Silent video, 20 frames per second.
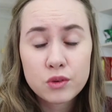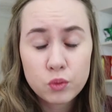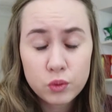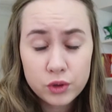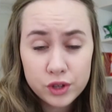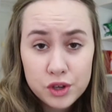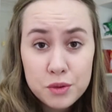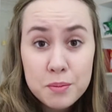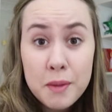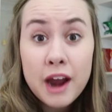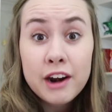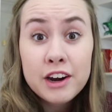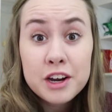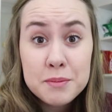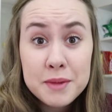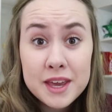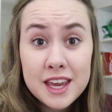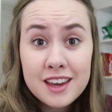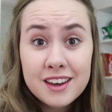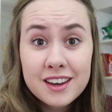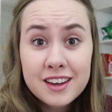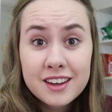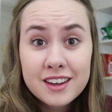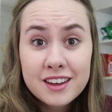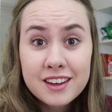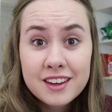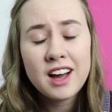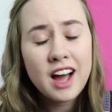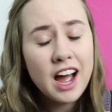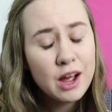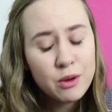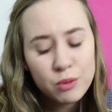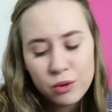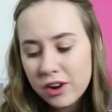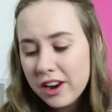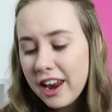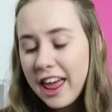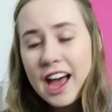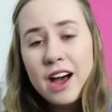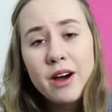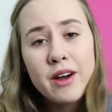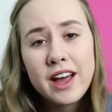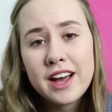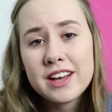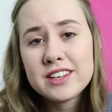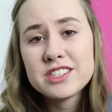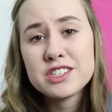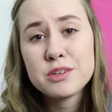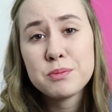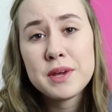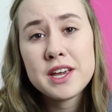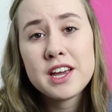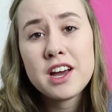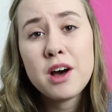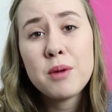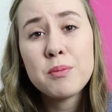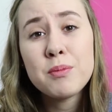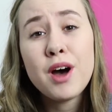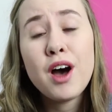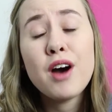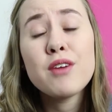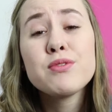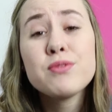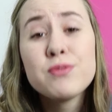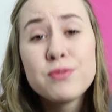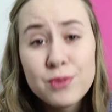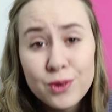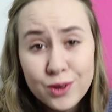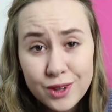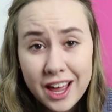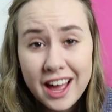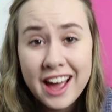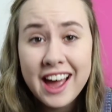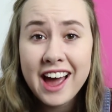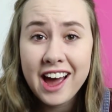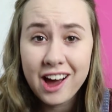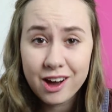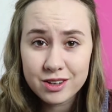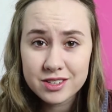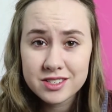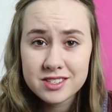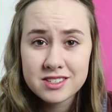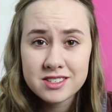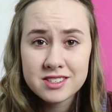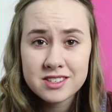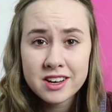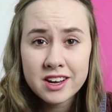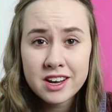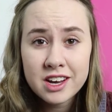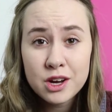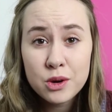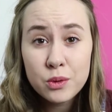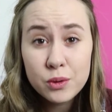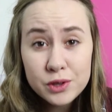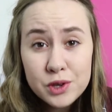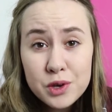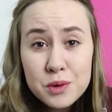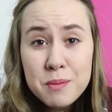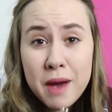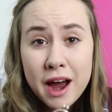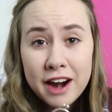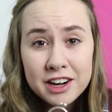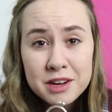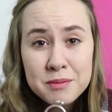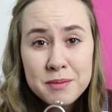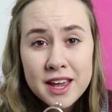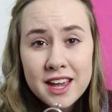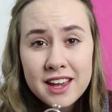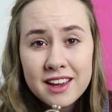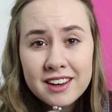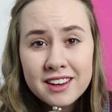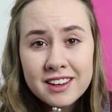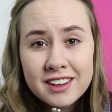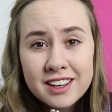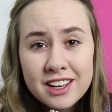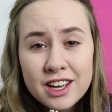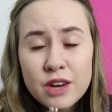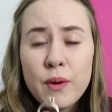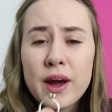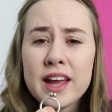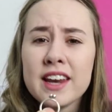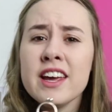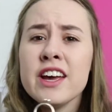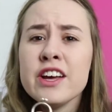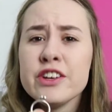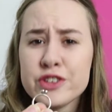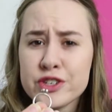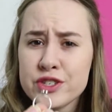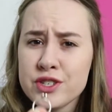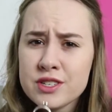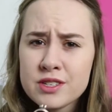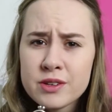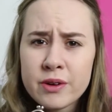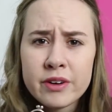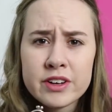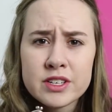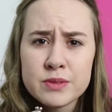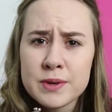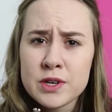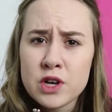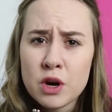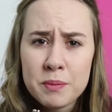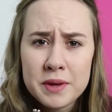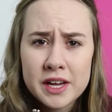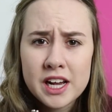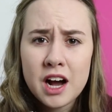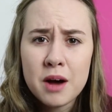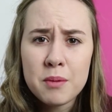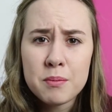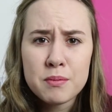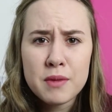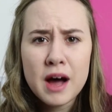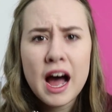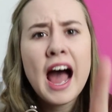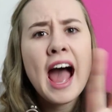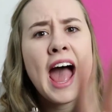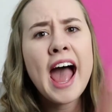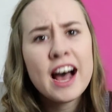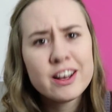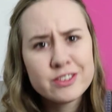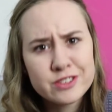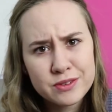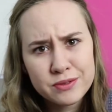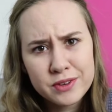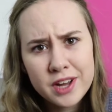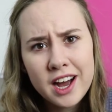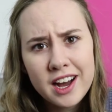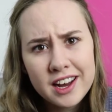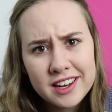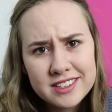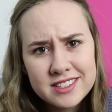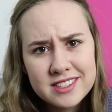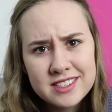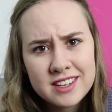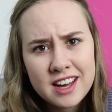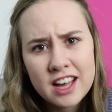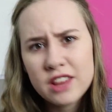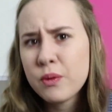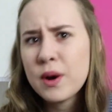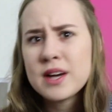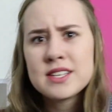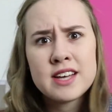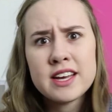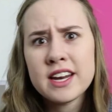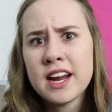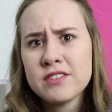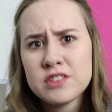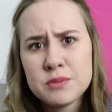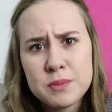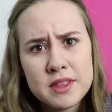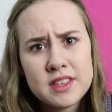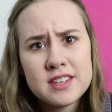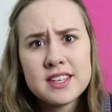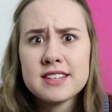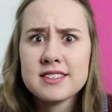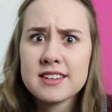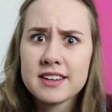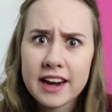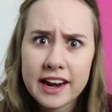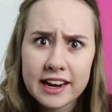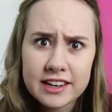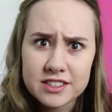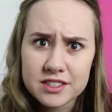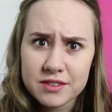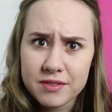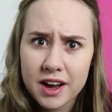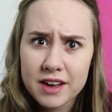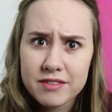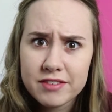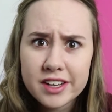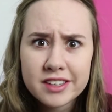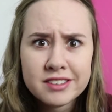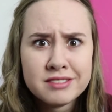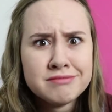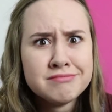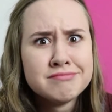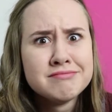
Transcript: Will you marry me? I want our house to become a fuller house. Will you marry me? Wait, just as long as we don't become a house of cards. Otherwise, I'd have to be the designated survivor.